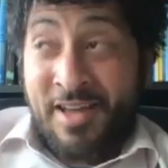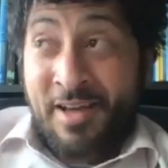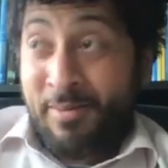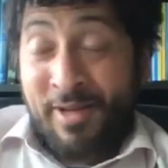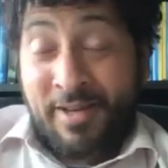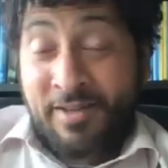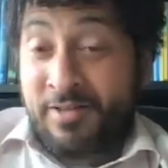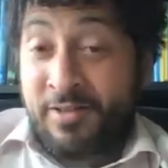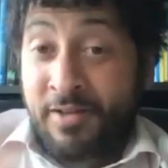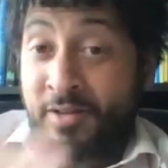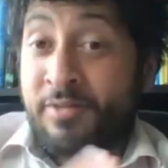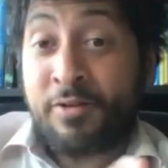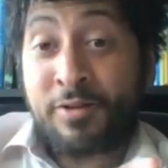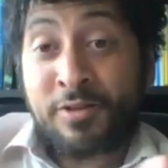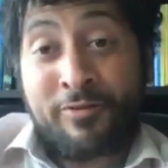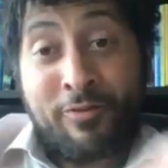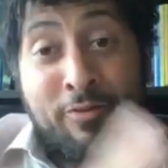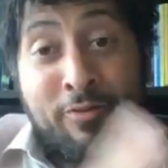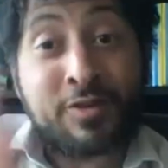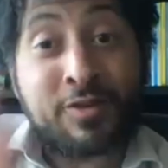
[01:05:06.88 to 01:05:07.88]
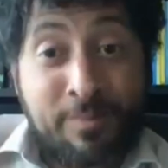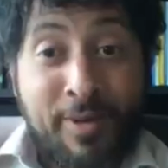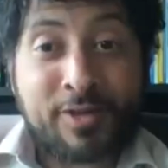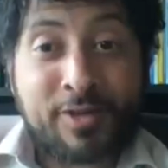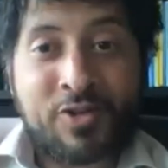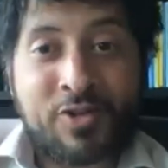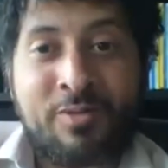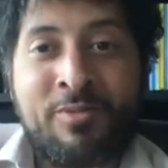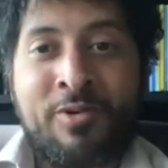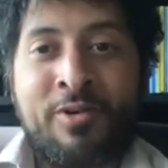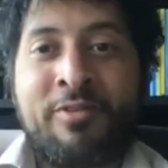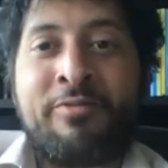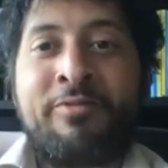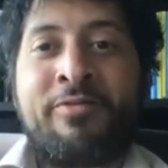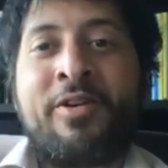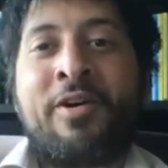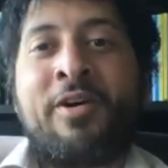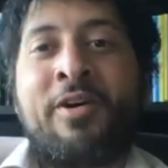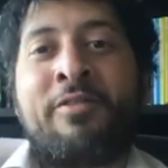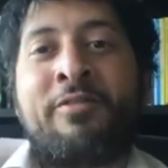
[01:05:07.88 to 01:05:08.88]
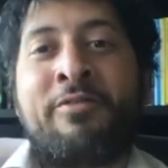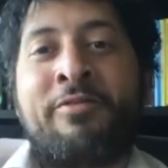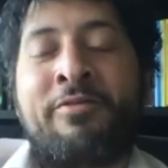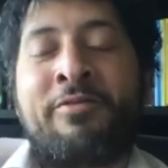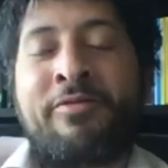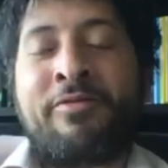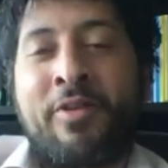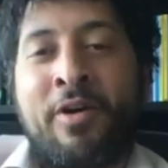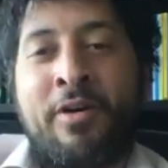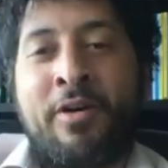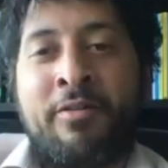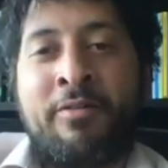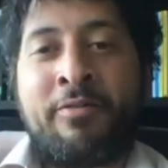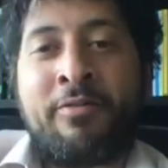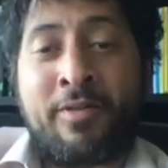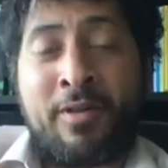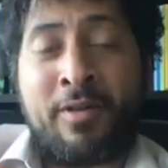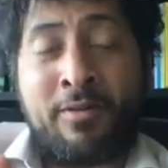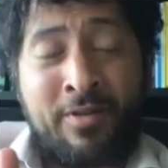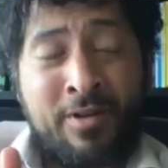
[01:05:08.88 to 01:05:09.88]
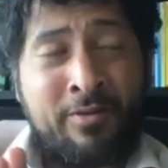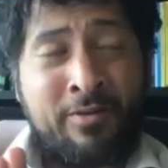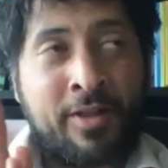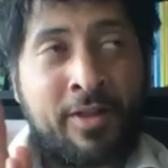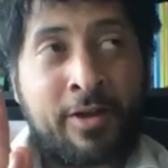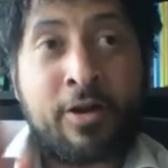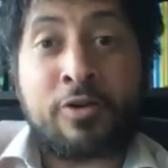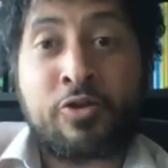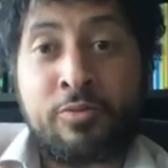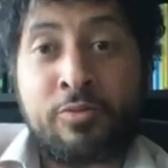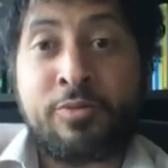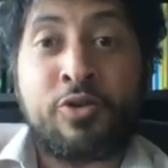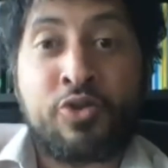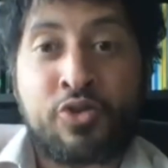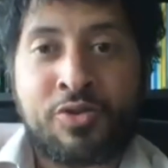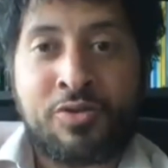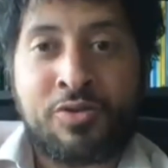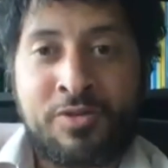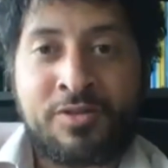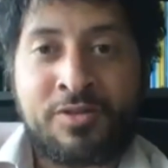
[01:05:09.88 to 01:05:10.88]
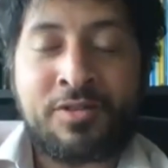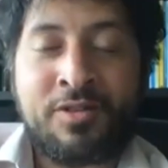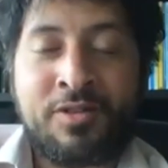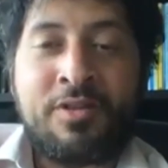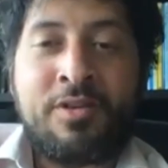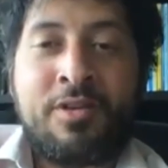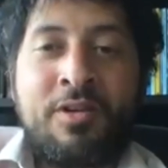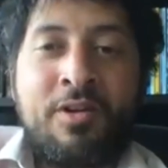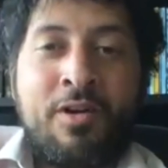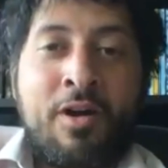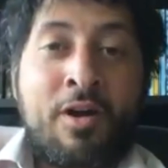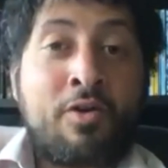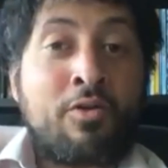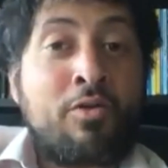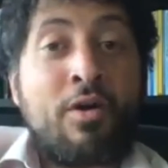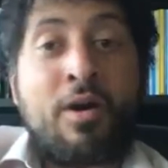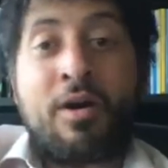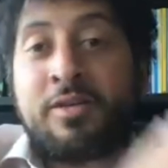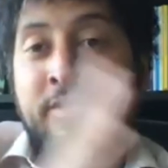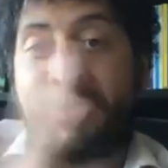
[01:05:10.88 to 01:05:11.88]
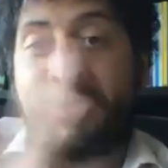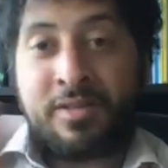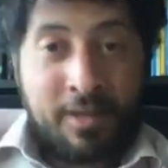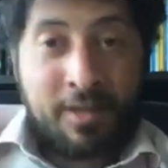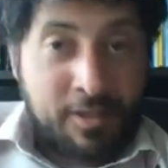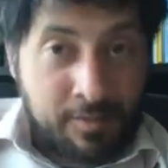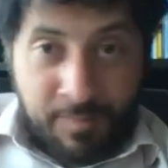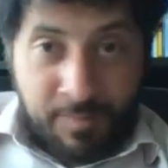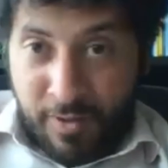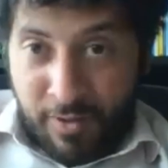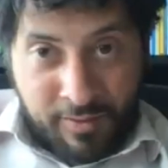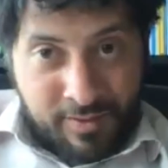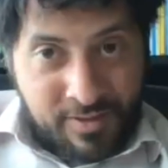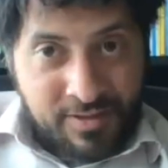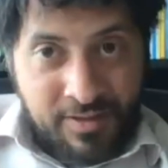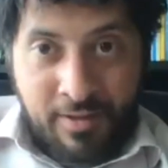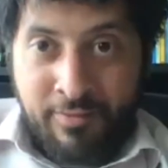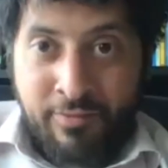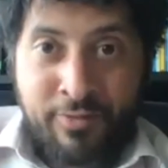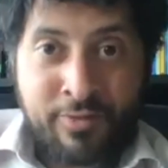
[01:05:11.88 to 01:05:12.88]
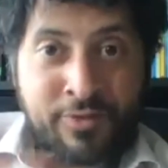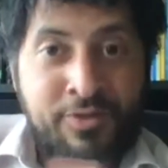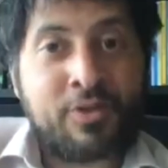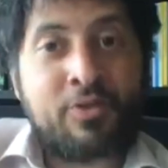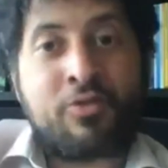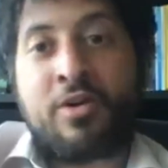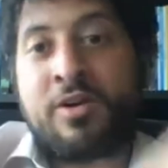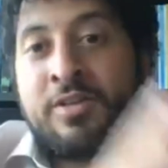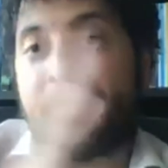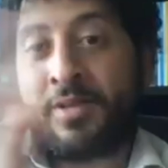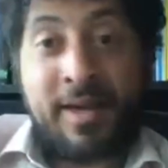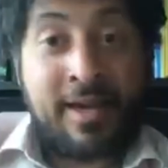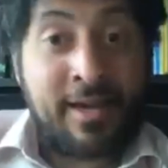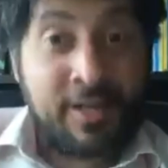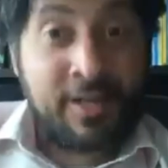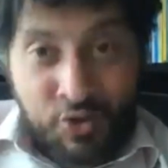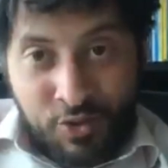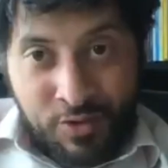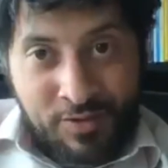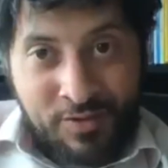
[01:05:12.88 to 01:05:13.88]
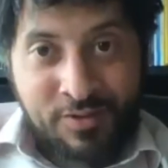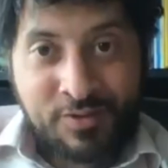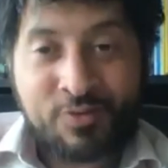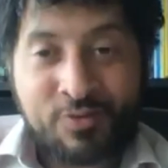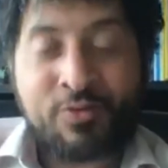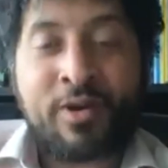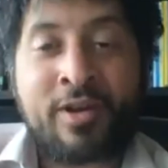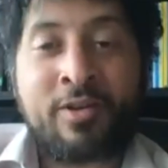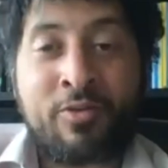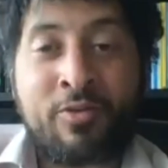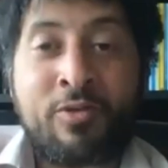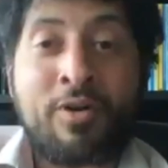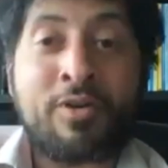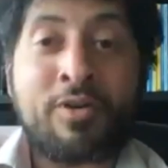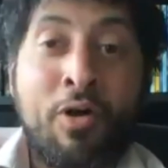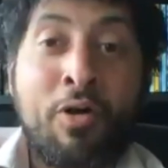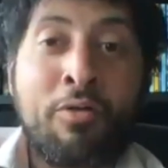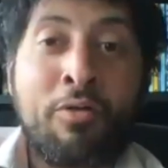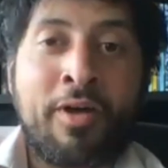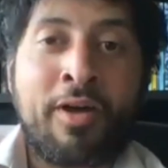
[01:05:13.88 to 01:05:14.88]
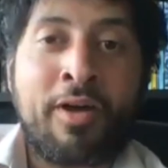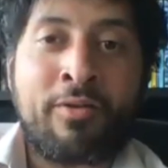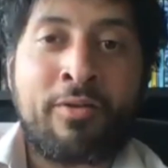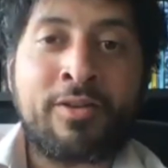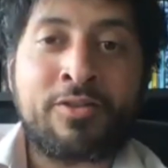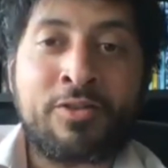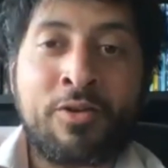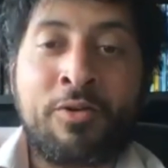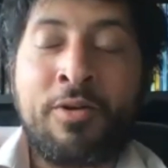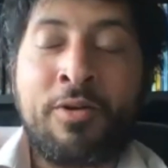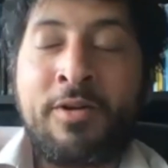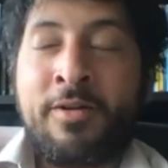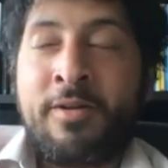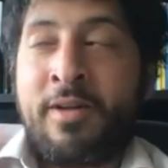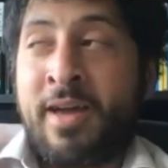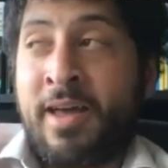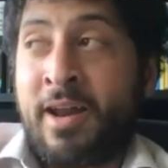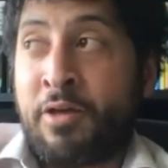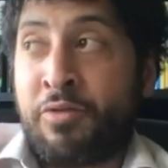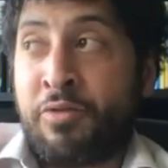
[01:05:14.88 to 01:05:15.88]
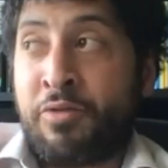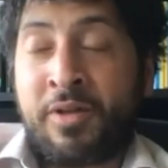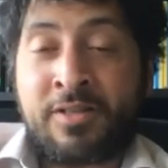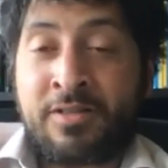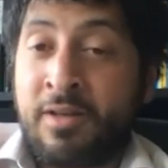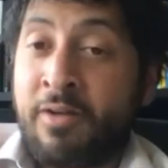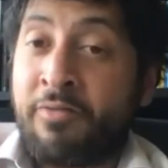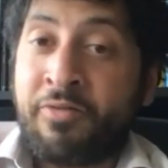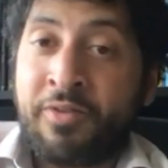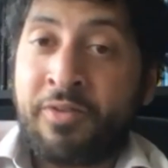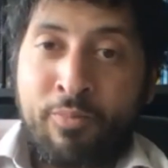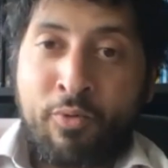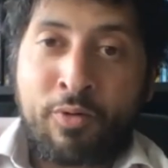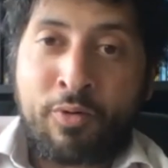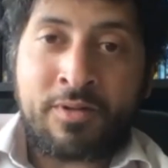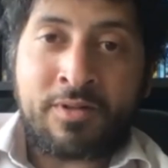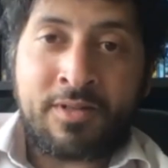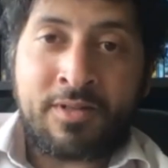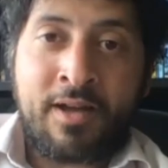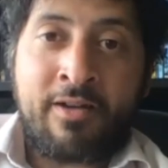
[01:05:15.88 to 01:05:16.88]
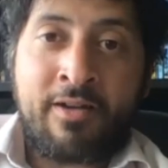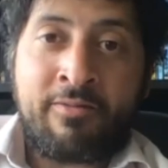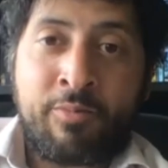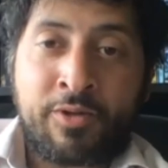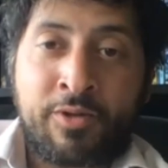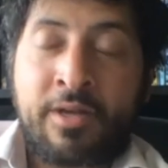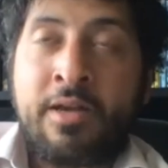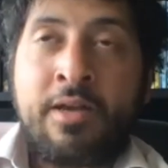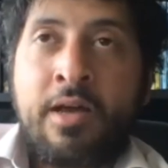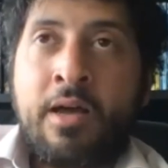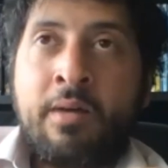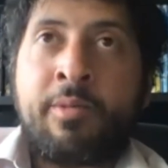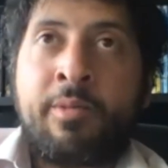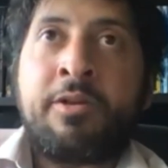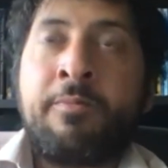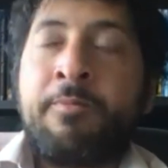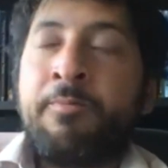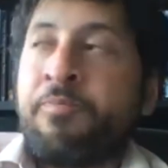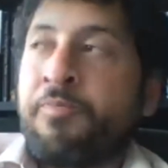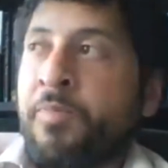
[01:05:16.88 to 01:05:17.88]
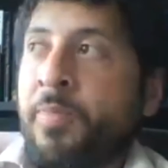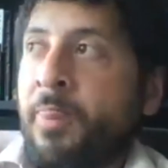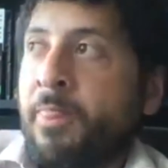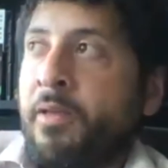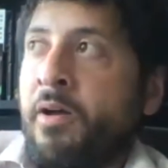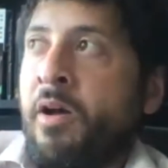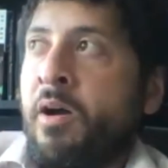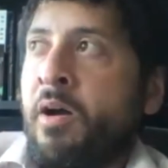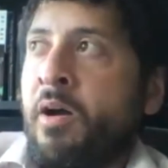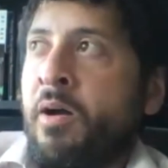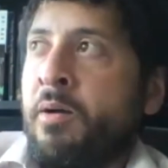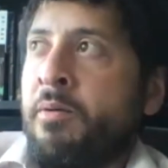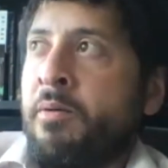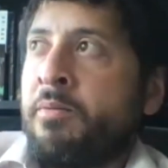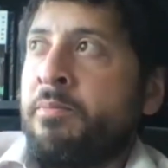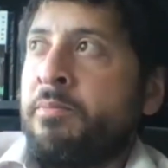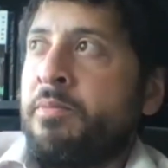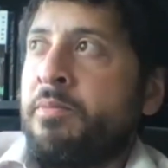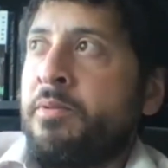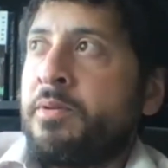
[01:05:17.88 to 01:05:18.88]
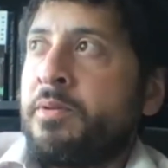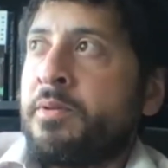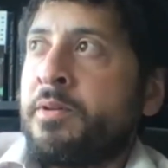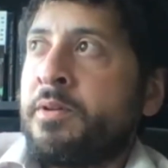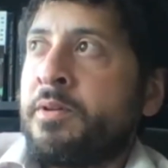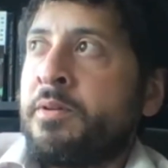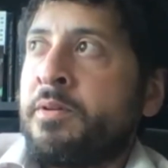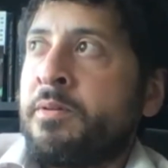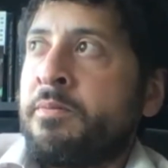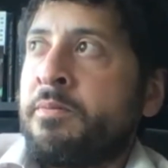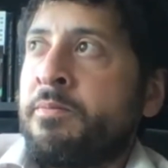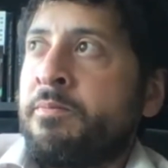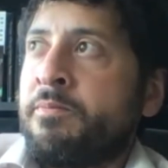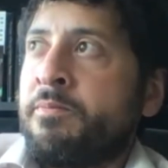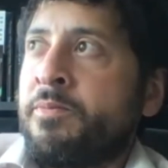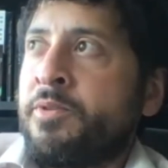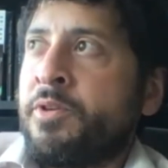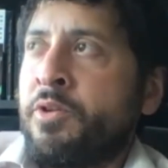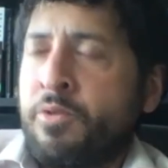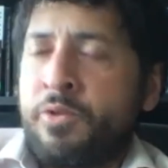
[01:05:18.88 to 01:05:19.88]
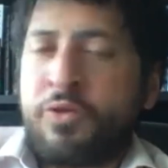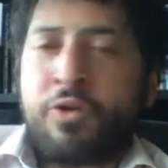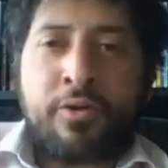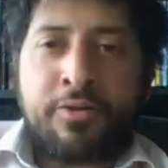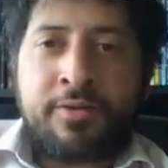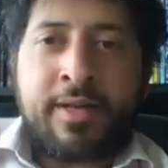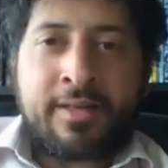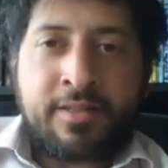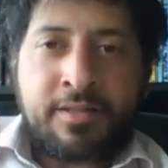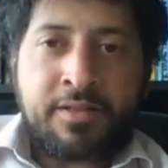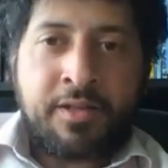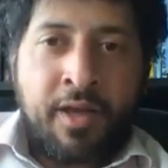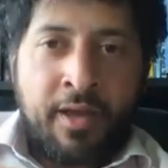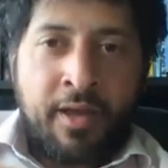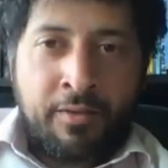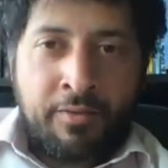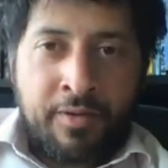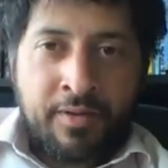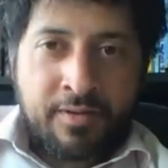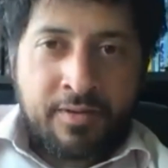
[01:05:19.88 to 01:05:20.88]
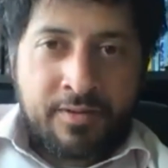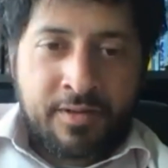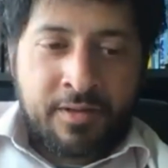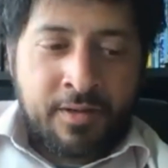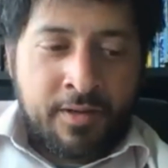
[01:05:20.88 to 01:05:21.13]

I mean, there's a full spectrum of like contributions across experience levels, across ages, right? Across all that, right? So, and I think it's definitely important to have I mean, there's also that saying that